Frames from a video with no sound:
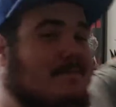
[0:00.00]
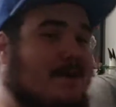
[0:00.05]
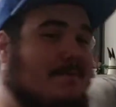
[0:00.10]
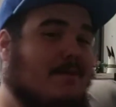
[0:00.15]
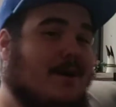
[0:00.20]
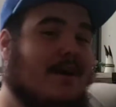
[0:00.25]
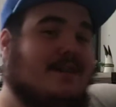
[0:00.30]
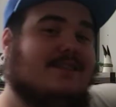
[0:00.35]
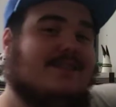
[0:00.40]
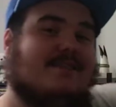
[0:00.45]
be
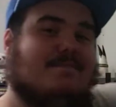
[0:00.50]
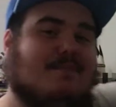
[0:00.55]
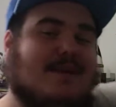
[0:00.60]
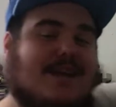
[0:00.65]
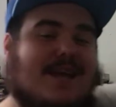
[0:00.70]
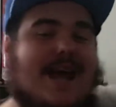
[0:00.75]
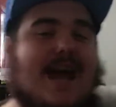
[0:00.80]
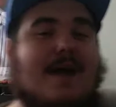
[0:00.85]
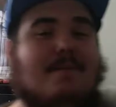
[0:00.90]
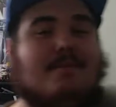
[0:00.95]
positive,
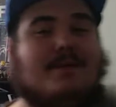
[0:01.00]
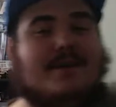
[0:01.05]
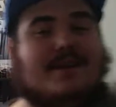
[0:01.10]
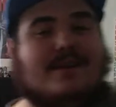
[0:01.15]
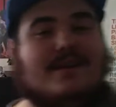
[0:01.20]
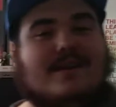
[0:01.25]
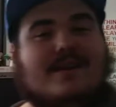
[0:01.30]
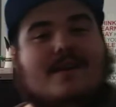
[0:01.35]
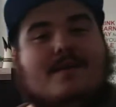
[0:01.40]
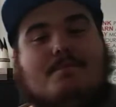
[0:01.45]
be
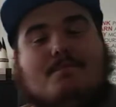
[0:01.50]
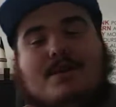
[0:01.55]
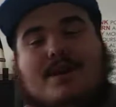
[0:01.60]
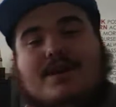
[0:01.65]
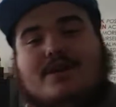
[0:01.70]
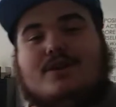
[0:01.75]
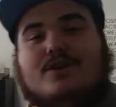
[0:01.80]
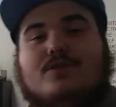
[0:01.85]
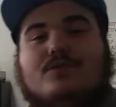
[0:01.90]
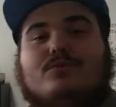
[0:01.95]
happy, be
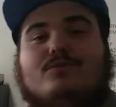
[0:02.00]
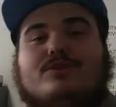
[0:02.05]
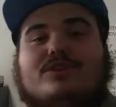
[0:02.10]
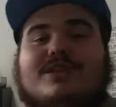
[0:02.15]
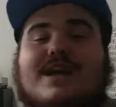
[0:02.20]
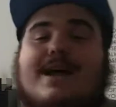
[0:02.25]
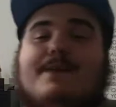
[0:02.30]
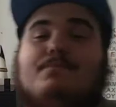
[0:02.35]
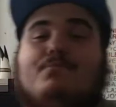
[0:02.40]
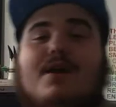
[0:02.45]
you,
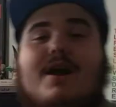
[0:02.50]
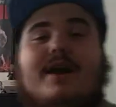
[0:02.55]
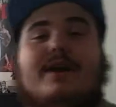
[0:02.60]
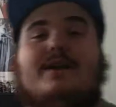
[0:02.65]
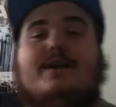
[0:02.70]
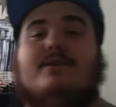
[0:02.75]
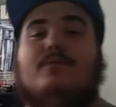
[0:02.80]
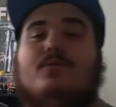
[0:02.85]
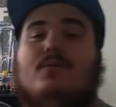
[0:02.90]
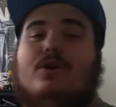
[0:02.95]
shine bright,
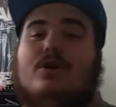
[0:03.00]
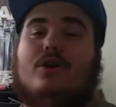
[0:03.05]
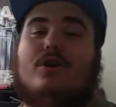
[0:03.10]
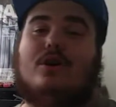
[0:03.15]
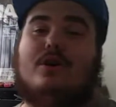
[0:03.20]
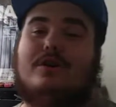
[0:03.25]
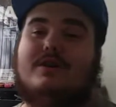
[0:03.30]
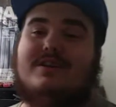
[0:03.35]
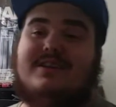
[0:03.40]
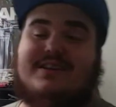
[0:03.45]
and work
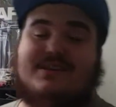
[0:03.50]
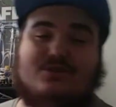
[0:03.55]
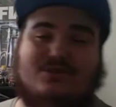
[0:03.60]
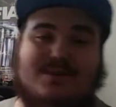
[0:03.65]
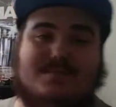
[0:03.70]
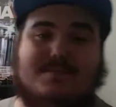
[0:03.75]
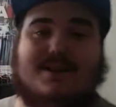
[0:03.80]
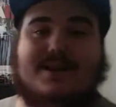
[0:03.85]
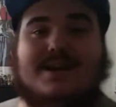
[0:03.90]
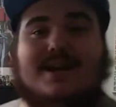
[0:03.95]
hard, and
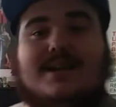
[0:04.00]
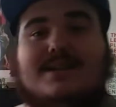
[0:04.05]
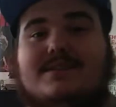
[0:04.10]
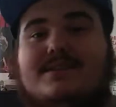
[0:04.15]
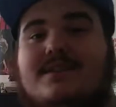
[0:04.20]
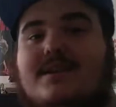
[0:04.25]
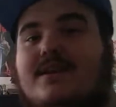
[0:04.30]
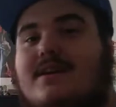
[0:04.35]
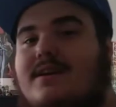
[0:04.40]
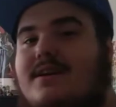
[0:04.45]
dream big,
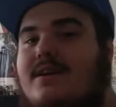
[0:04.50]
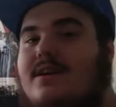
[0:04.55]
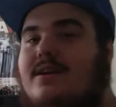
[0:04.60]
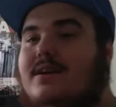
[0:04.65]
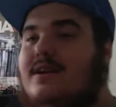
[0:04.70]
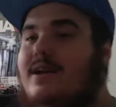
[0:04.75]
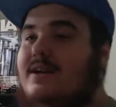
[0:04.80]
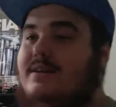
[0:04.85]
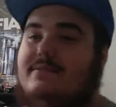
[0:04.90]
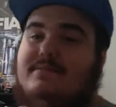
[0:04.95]
guys.
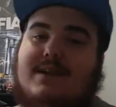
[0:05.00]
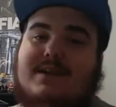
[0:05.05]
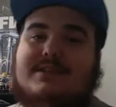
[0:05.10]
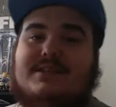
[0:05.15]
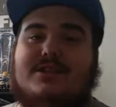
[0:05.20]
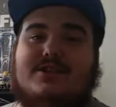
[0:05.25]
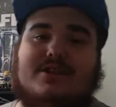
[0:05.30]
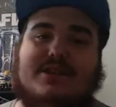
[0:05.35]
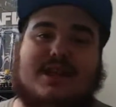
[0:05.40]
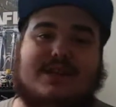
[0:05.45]
Like, I'll
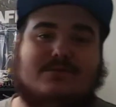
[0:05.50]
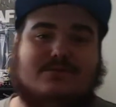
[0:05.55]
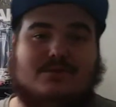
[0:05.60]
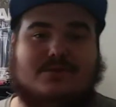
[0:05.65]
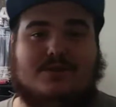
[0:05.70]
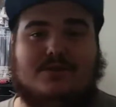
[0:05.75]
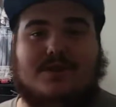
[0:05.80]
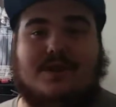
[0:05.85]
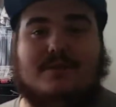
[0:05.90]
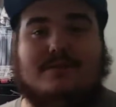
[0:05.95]
see you next one,
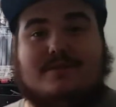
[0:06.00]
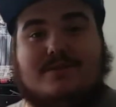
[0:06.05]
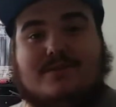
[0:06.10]
so yeah.